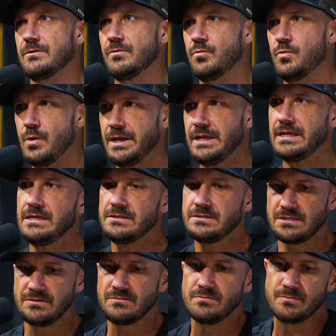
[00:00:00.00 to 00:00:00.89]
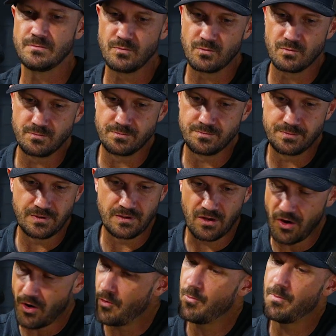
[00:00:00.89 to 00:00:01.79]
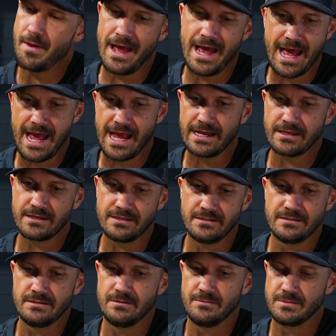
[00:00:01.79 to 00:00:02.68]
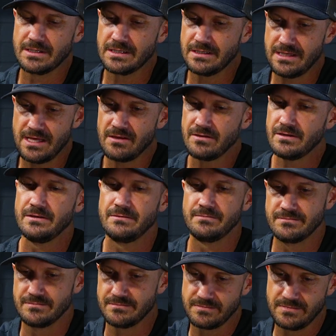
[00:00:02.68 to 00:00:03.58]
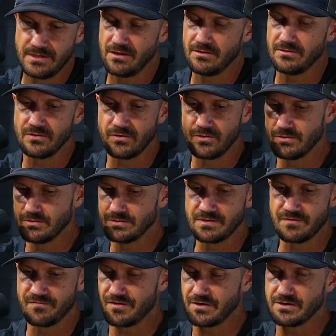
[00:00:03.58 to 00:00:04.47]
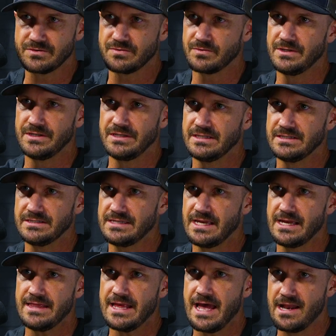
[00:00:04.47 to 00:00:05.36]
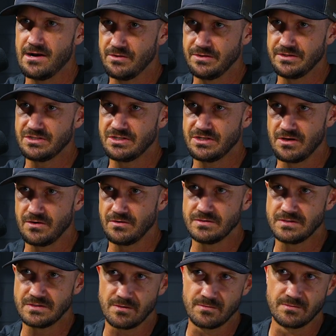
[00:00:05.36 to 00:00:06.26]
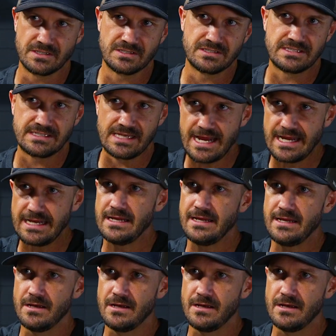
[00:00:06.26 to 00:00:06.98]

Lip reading: we need to go back. I mean, Kelly Doyle was the first one that said that on the show. So I'm going to cite